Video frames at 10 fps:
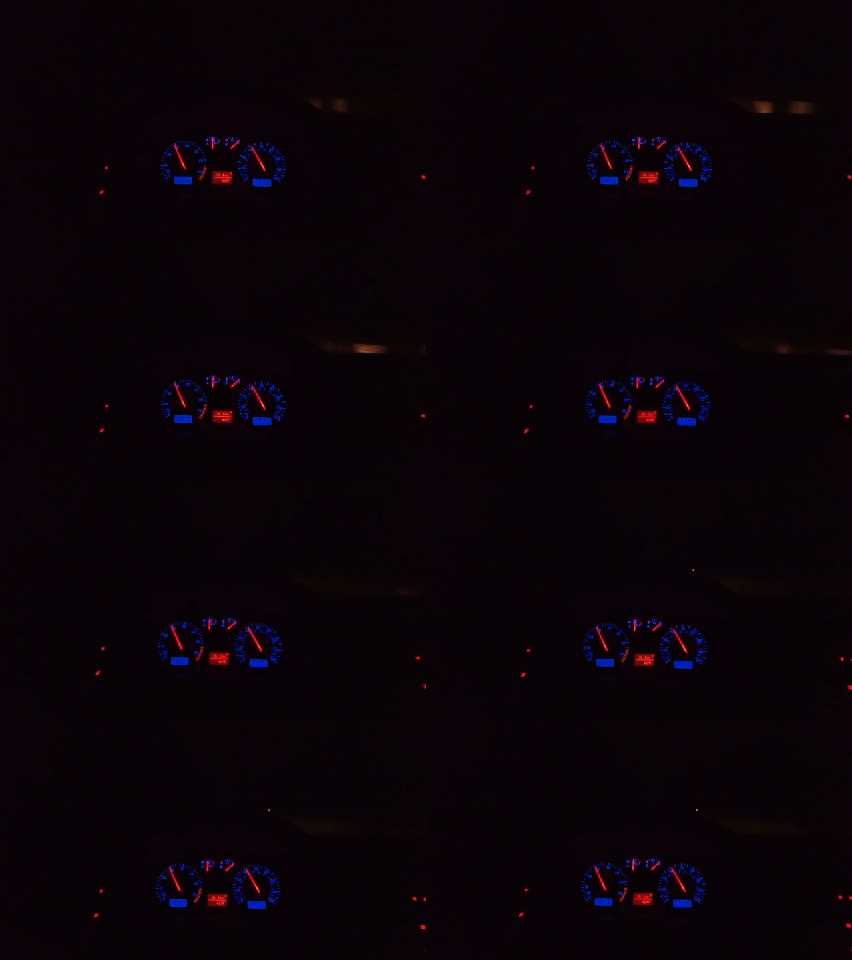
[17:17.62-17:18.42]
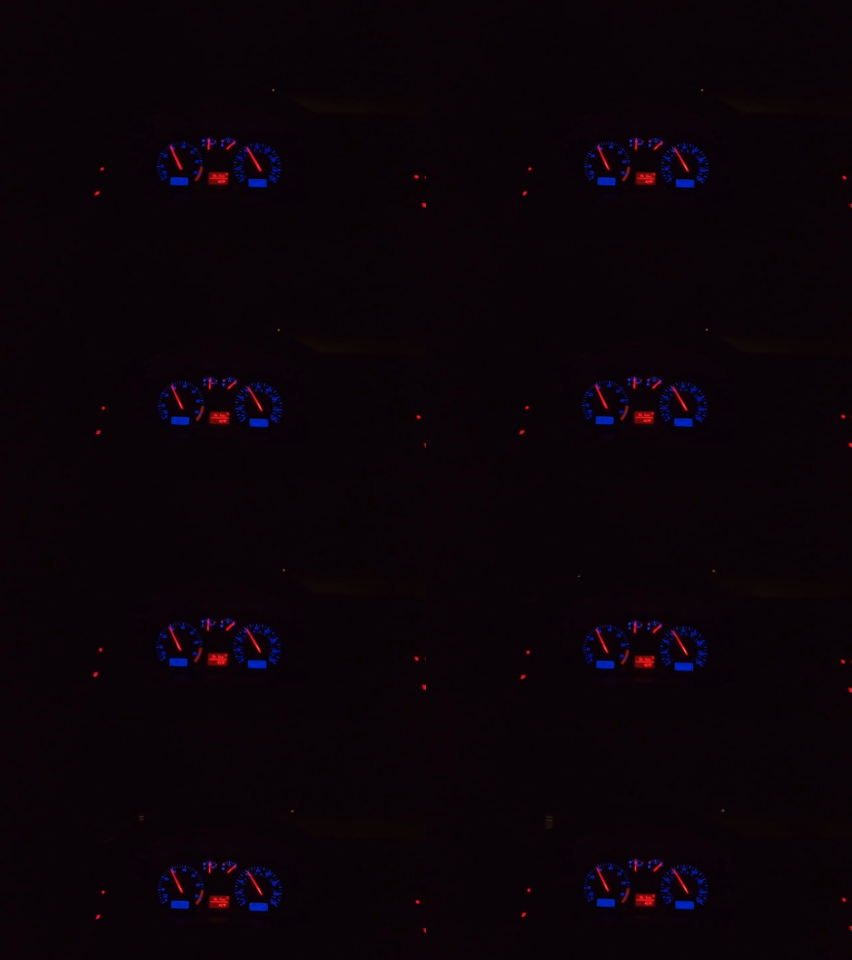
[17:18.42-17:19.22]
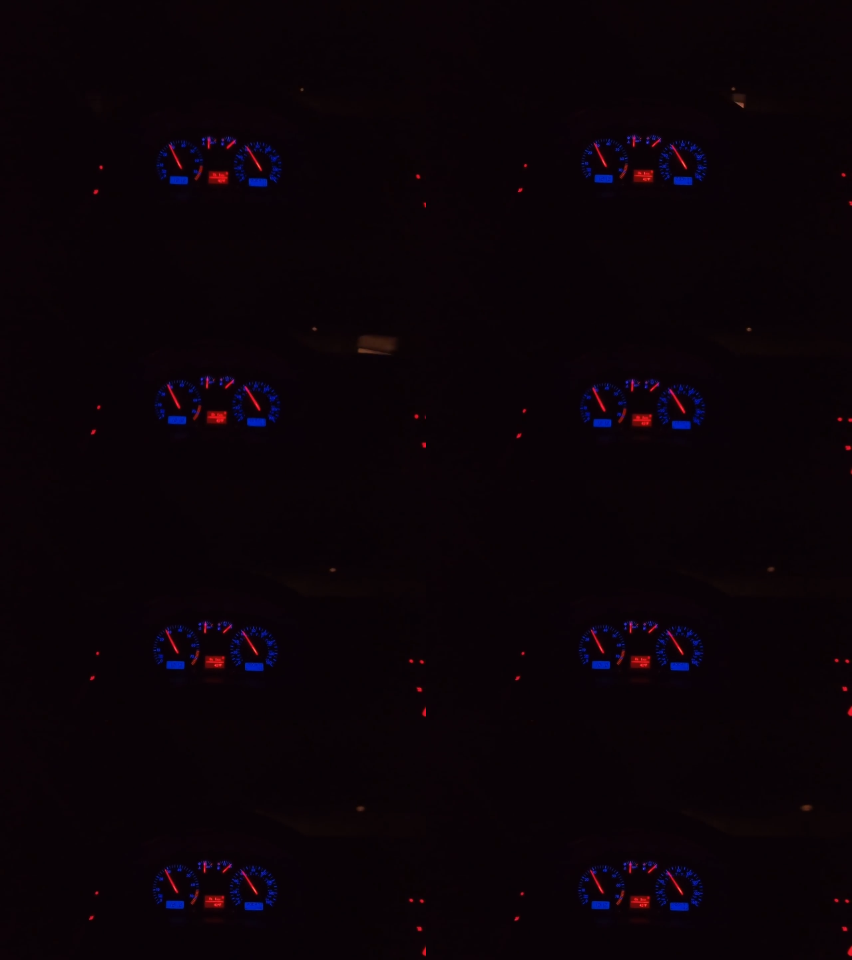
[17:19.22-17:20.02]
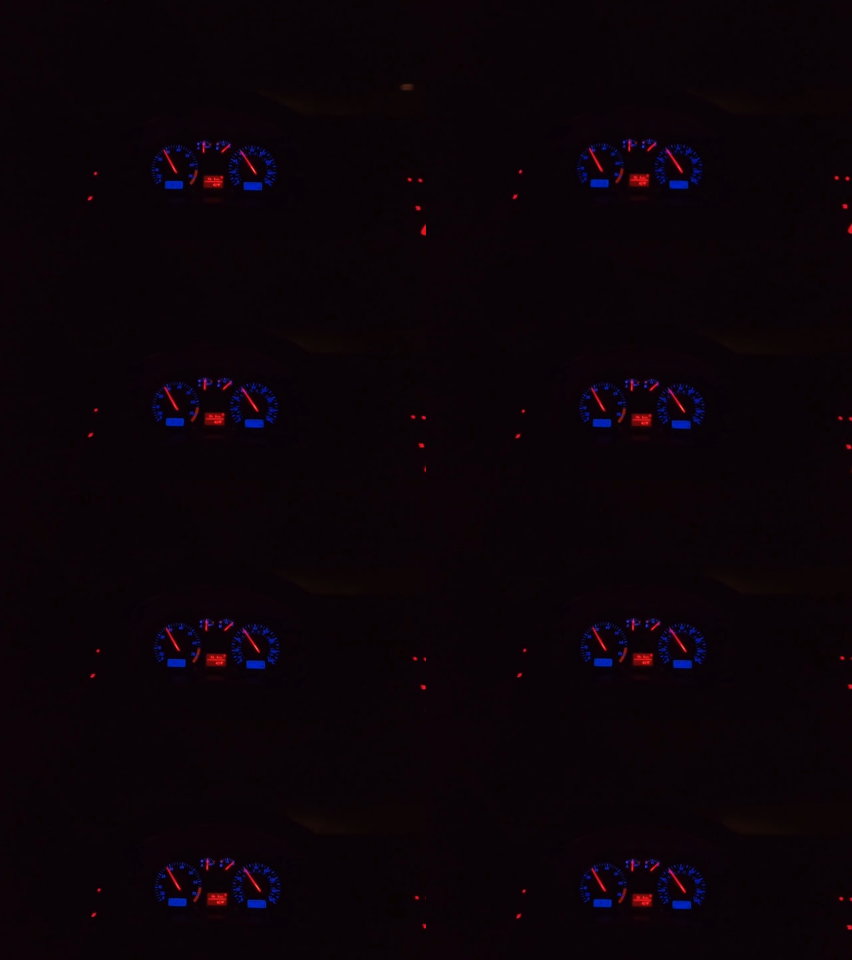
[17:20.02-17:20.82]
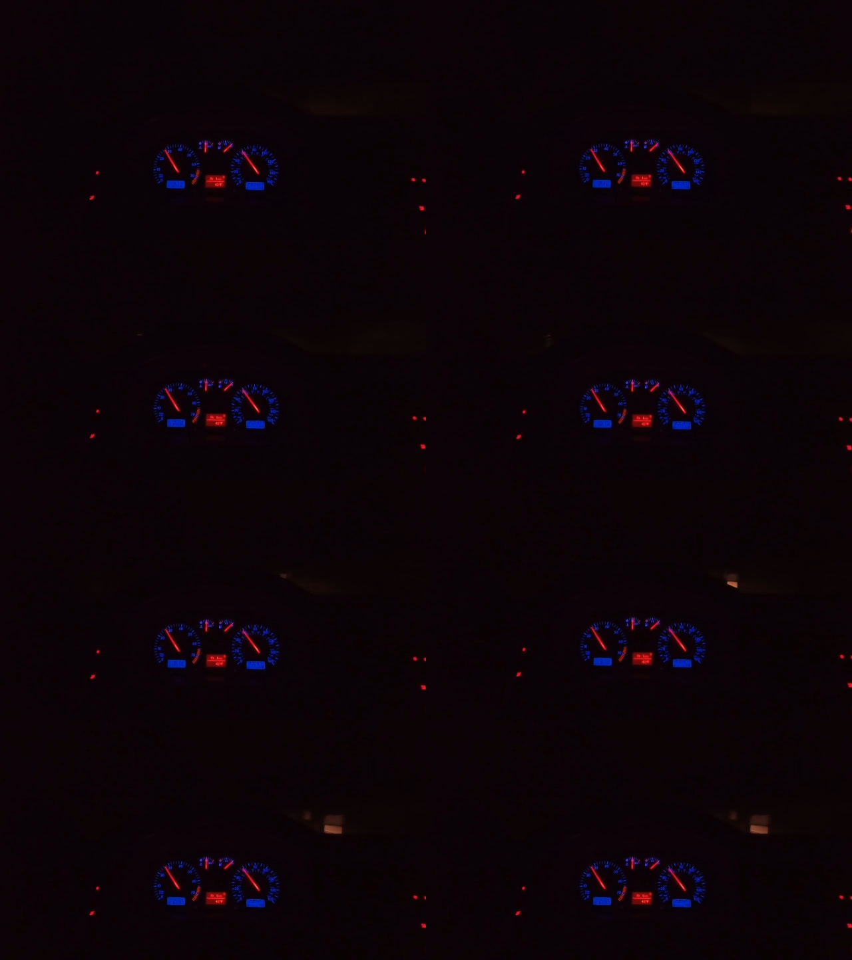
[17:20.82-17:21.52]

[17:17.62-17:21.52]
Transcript: (no speaker visible)